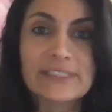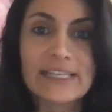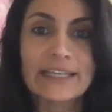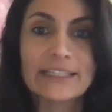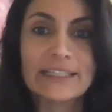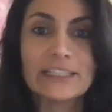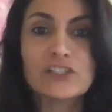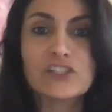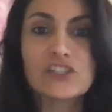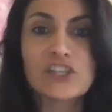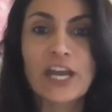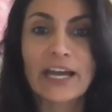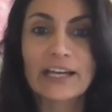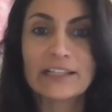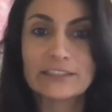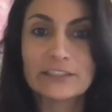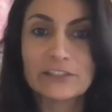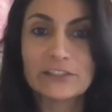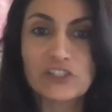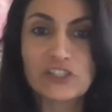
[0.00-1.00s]
any
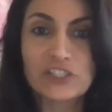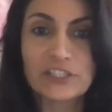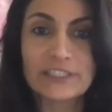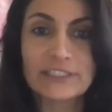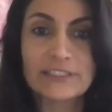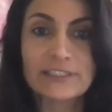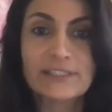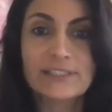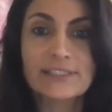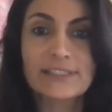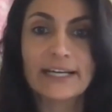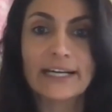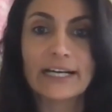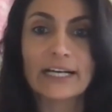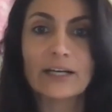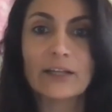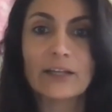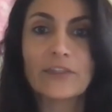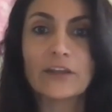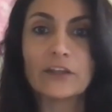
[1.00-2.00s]
challenges
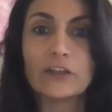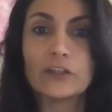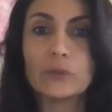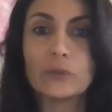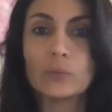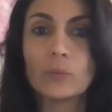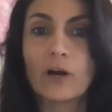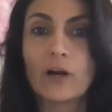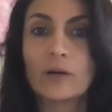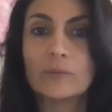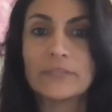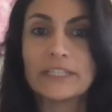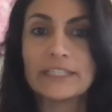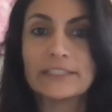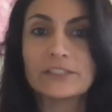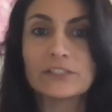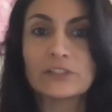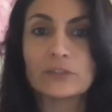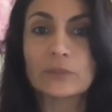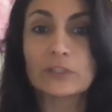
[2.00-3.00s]
that you want me
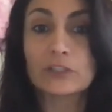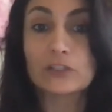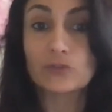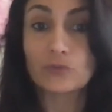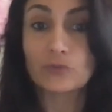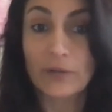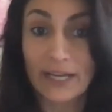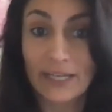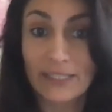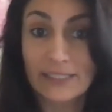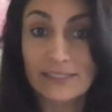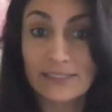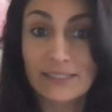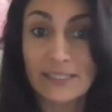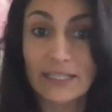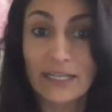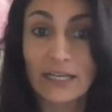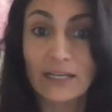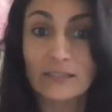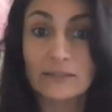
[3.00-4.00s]
to address,
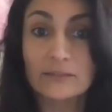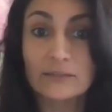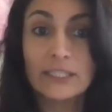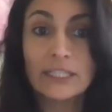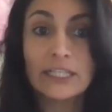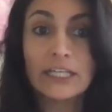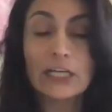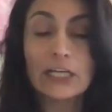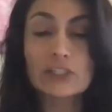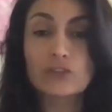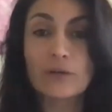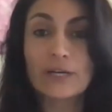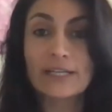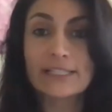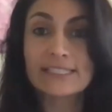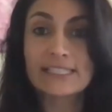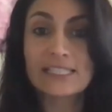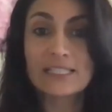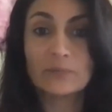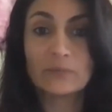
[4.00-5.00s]
and I'll
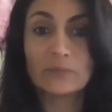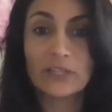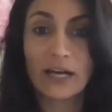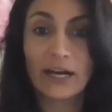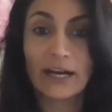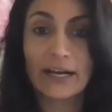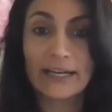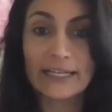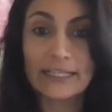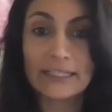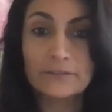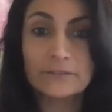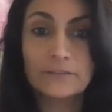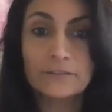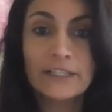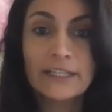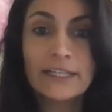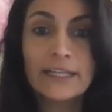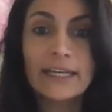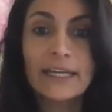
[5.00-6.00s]
address them live.
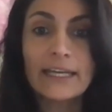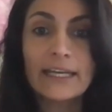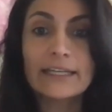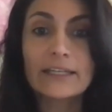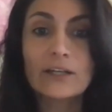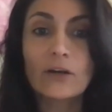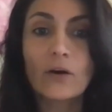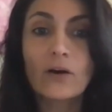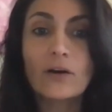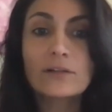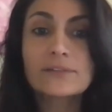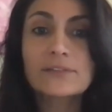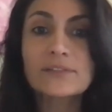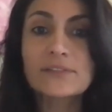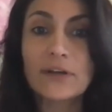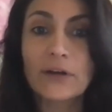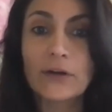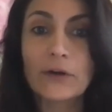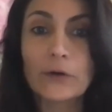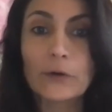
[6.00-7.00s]
And
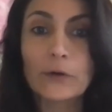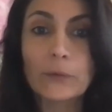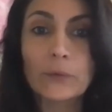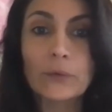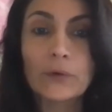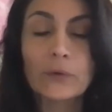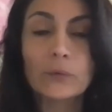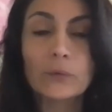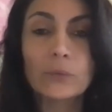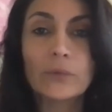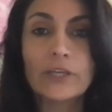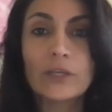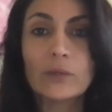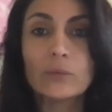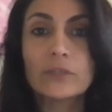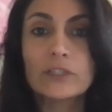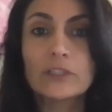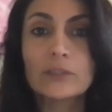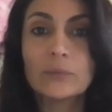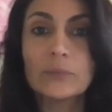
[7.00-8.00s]
also, we
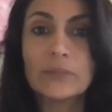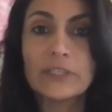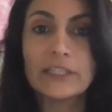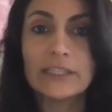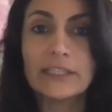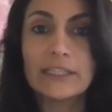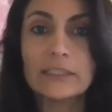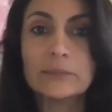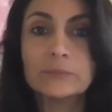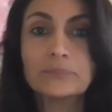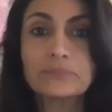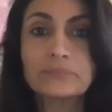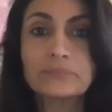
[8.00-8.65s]
will be